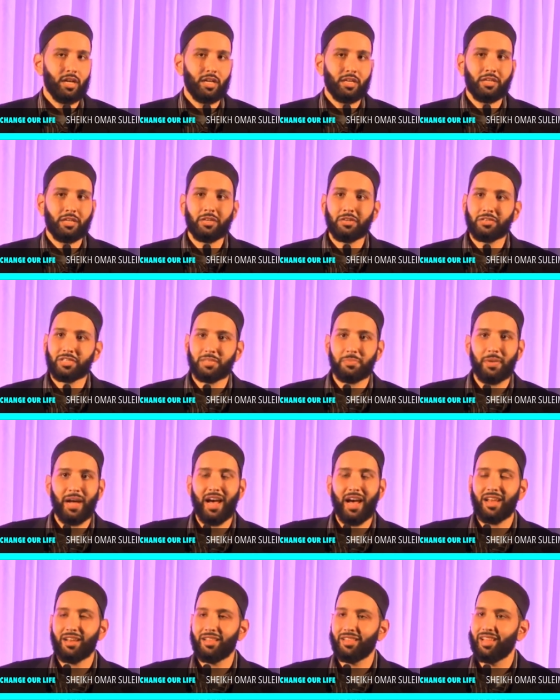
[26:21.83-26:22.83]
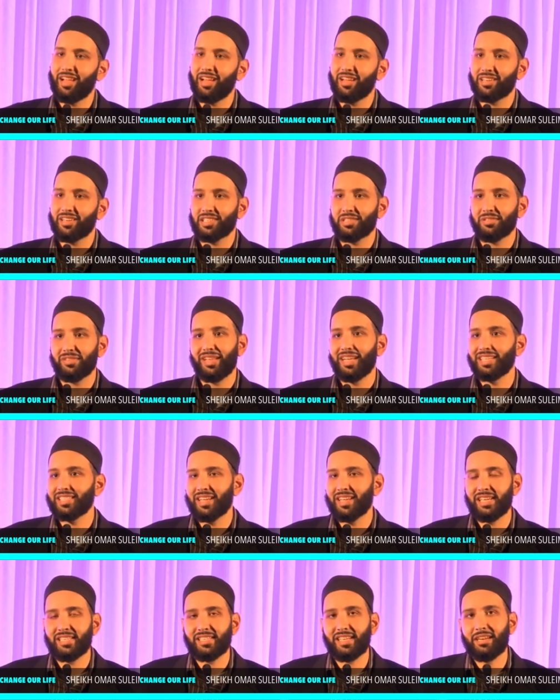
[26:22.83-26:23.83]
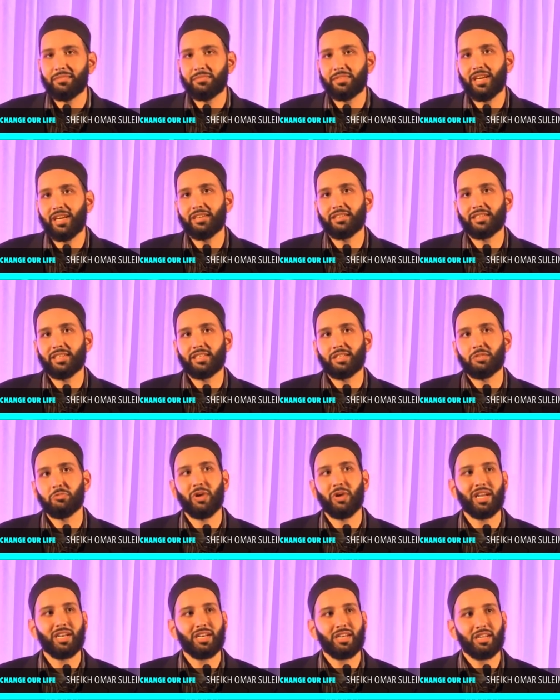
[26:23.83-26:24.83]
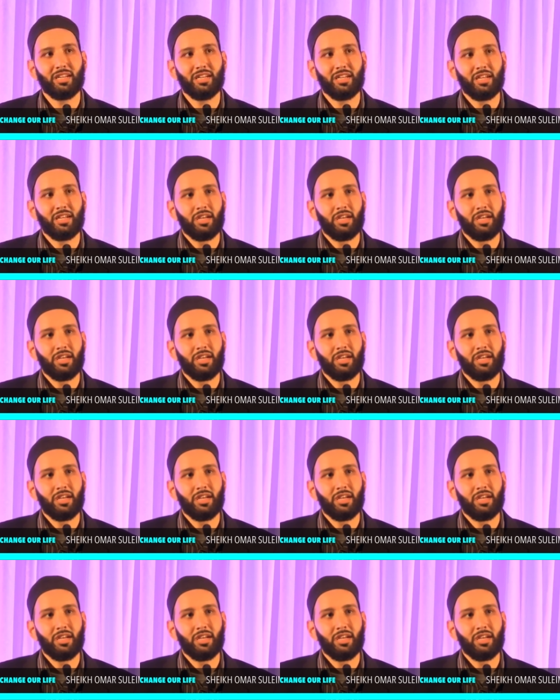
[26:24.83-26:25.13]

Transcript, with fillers: You know, subhanAllah, Rasulullah tells us what?